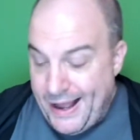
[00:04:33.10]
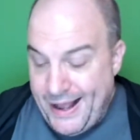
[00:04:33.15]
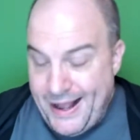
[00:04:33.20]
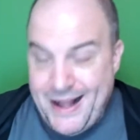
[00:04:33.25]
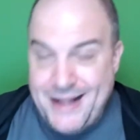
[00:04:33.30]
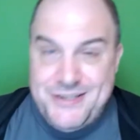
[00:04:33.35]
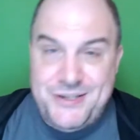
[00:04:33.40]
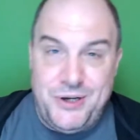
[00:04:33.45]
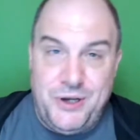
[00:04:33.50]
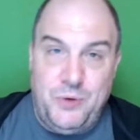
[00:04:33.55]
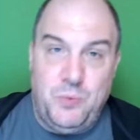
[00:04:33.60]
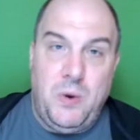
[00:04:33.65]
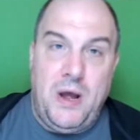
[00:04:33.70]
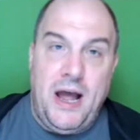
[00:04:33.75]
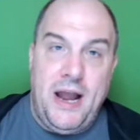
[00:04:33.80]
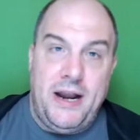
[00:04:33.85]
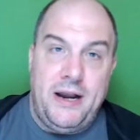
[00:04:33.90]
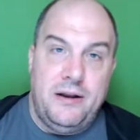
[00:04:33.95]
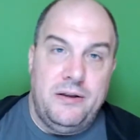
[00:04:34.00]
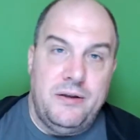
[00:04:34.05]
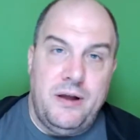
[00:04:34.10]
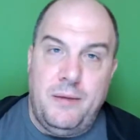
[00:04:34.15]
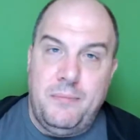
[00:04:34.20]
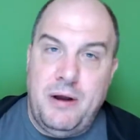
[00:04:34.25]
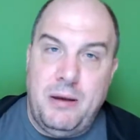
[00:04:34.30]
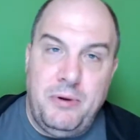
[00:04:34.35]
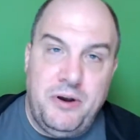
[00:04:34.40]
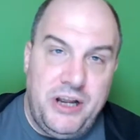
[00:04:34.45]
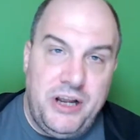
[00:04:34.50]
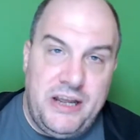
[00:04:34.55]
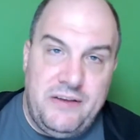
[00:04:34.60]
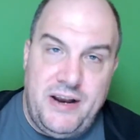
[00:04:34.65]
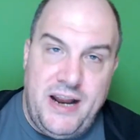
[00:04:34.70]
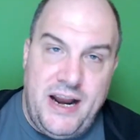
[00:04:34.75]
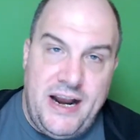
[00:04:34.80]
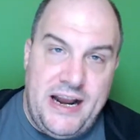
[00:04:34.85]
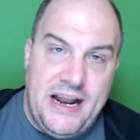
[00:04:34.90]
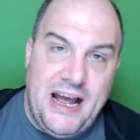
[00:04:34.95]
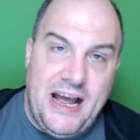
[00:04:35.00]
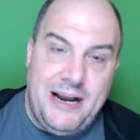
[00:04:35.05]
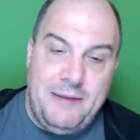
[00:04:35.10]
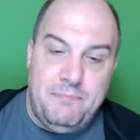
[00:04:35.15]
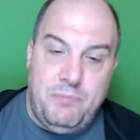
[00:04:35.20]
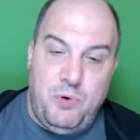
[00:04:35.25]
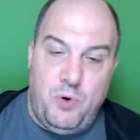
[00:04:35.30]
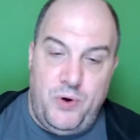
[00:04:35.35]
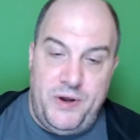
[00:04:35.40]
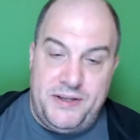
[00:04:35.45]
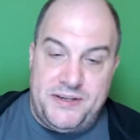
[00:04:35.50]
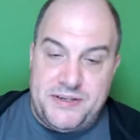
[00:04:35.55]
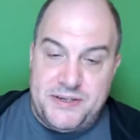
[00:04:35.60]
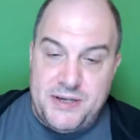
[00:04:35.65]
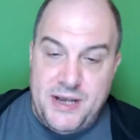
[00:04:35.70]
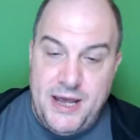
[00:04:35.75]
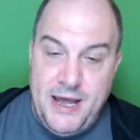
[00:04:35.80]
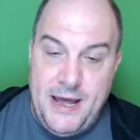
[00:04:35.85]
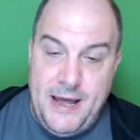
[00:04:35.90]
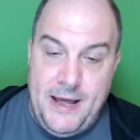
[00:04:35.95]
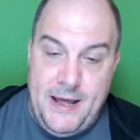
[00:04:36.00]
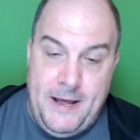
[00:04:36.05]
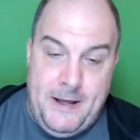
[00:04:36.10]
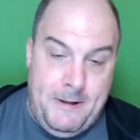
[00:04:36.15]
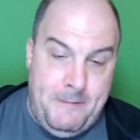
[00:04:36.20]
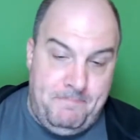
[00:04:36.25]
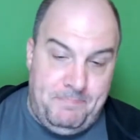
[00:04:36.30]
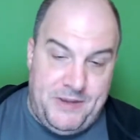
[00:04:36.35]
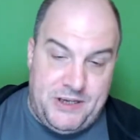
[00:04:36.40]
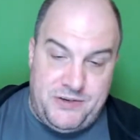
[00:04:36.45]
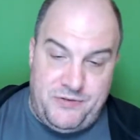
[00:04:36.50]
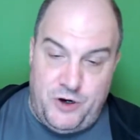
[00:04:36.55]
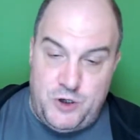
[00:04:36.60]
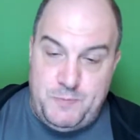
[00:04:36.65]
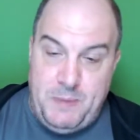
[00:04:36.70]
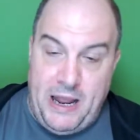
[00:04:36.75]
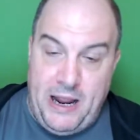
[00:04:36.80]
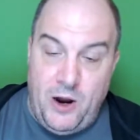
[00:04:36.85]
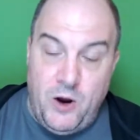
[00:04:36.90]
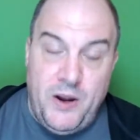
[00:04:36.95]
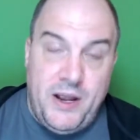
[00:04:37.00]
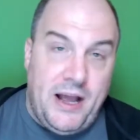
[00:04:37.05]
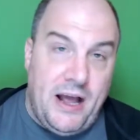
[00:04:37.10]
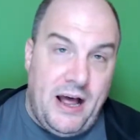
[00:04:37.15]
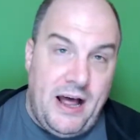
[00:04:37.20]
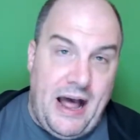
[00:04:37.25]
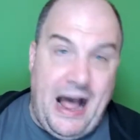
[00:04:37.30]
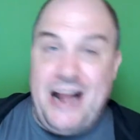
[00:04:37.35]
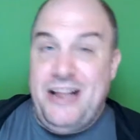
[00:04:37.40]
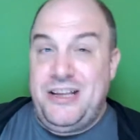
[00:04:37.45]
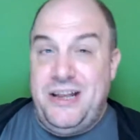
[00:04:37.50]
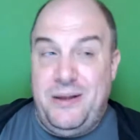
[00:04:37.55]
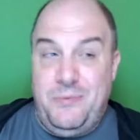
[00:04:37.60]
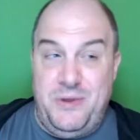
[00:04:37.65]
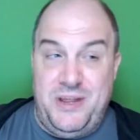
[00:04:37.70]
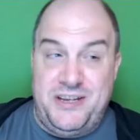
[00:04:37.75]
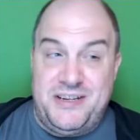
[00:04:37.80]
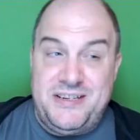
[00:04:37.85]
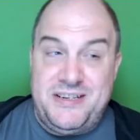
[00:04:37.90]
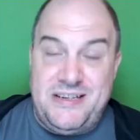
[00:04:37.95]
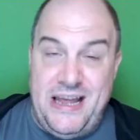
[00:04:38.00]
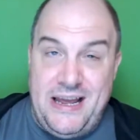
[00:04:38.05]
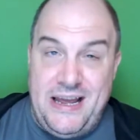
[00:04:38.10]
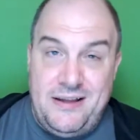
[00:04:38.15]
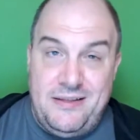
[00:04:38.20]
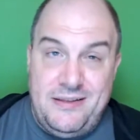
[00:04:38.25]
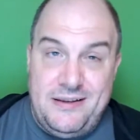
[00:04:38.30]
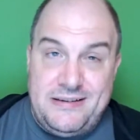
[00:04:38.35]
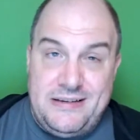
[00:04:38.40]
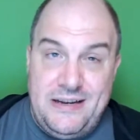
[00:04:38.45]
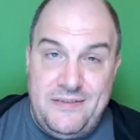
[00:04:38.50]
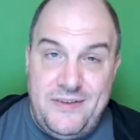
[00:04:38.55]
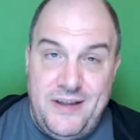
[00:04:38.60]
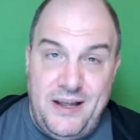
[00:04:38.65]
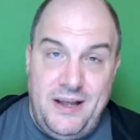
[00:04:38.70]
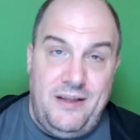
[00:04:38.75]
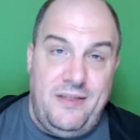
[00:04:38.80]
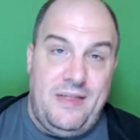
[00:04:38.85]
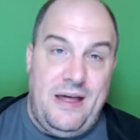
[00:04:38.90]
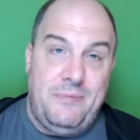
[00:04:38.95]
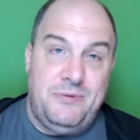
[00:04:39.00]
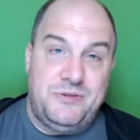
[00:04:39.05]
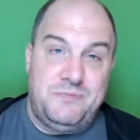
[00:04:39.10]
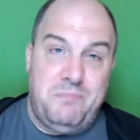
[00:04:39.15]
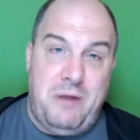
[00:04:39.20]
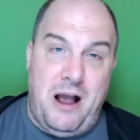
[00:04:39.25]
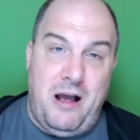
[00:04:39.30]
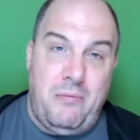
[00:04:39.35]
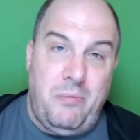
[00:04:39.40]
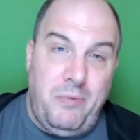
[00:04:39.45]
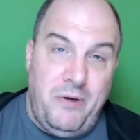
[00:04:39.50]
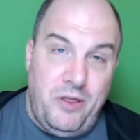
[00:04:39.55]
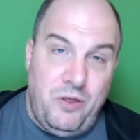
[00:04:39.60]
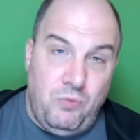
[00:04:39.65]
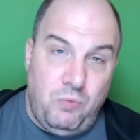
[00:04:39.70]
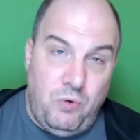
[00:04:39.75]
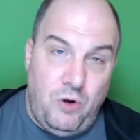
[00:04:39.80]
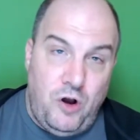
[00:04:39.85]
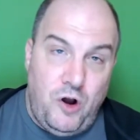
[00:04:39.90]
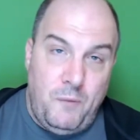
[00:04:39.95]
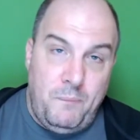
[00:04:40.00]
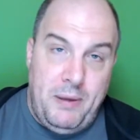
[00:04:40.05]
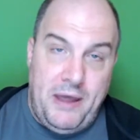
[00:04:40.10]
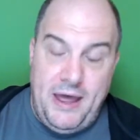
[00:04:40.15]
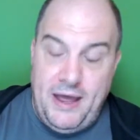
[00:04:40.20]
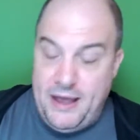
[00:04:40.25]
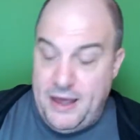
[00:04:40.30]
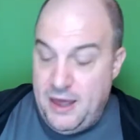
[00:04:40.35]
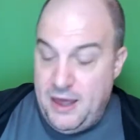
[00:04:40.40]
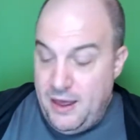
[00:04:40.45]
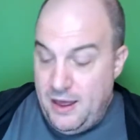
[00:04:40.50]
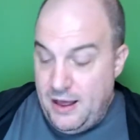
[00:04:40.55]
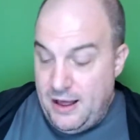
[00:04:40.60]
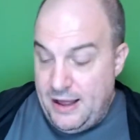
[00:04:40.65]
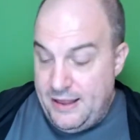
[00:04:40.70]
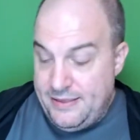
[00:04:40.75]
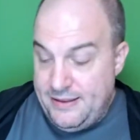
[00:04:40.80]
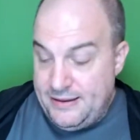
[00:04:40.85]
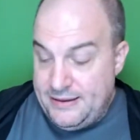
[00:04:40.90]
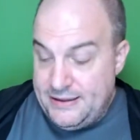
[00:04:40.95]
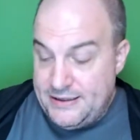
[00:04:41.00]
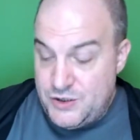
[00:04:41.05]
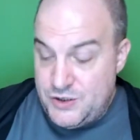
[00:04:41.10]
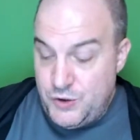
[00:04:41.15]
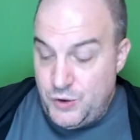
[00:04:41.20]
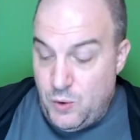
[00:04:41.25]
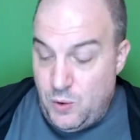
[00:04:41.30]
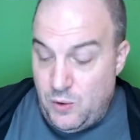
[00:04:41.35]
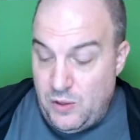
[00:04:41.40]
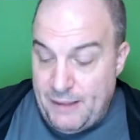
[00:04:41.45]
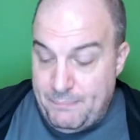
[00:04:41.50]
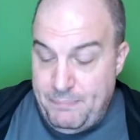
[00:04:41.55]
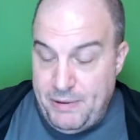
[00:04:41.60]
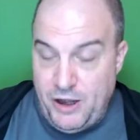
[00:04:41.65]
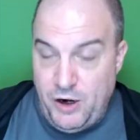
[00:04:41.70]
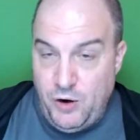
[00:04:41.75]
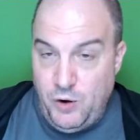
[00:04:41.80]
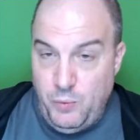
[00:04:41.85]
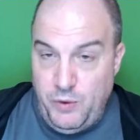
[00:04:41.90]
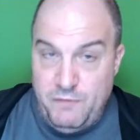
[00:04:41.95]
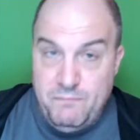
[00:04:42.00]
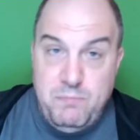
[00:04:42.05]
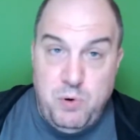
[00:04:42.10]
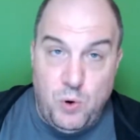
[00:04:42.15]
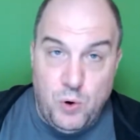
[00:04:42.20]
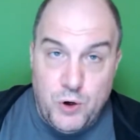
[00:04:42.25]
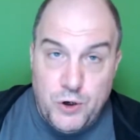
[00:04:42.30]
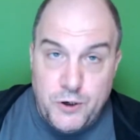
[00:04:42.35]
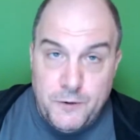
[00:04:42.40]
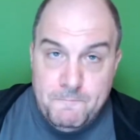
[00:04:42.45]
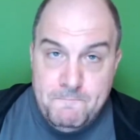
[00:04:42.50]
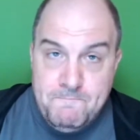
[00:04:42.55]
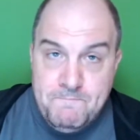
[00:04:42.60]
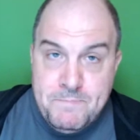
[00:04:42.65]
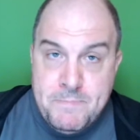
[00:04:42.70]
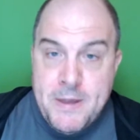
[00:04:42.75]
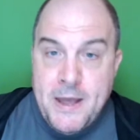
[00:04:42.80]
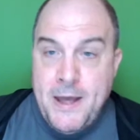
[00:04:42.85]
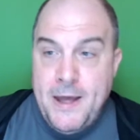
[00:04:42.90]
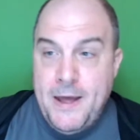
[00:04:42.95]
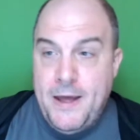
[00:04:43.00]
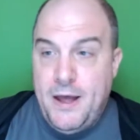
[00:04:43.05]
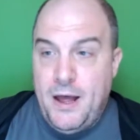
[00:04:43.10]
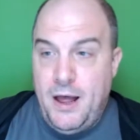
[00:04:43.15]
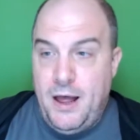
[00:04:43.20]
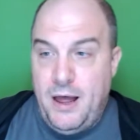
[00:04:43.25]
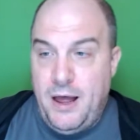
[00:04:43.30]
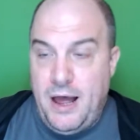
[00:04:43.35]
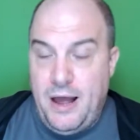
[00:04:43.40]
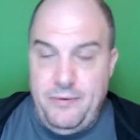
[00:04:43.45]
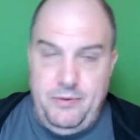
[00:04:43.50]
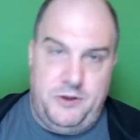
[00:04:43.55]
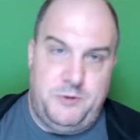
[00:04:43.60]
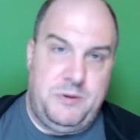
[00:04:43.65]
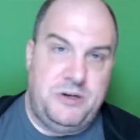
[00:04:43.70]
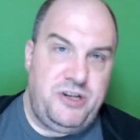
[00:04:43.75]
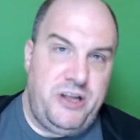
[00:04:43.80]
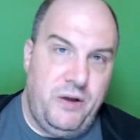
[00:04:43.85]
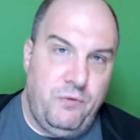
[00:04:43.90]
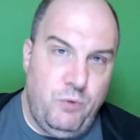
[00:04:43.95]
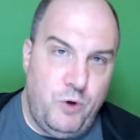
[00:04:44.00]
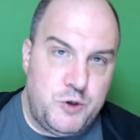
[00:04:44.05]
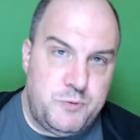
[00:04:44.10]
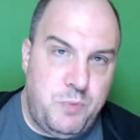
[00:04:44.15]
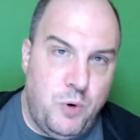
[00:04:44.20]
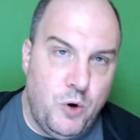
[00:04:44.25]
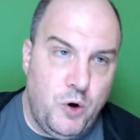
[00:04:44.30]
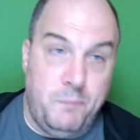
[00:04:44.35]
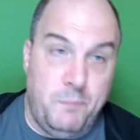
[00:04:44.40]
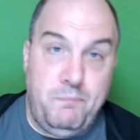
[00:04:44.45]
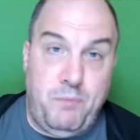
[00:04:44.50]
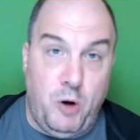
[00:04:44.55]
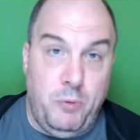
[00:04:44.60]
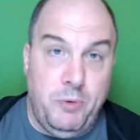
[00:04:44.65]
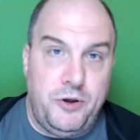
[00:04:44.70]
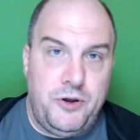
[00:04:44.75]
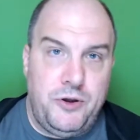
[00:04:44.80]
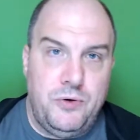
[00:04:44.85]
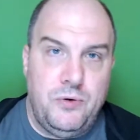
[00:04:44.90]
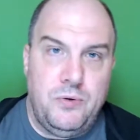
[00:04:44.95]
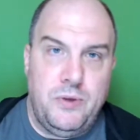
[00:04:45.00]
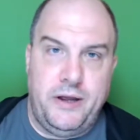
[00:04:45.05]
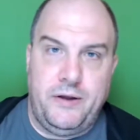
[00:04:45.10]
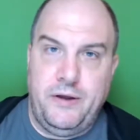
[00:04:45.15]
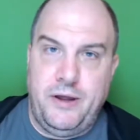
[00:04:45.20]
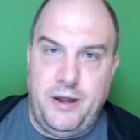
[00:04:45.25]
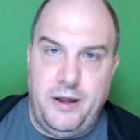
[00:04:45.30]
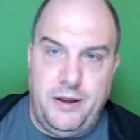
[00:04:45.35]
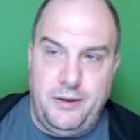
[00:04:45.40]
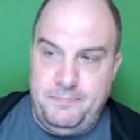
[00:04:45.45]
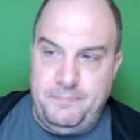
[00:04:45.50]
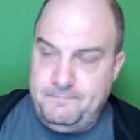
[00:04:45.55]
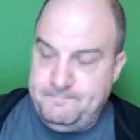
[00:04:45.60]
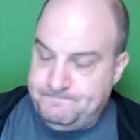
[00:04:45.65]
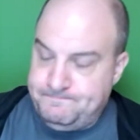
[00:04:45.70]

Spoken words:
It's a good wine. I'm probably going to give it 89 points. As far as pairing, I did it with a steak this evening. That was probably the wrong pick. I think that this would go a lot better with pork, especially like roast pork or barbecue, like a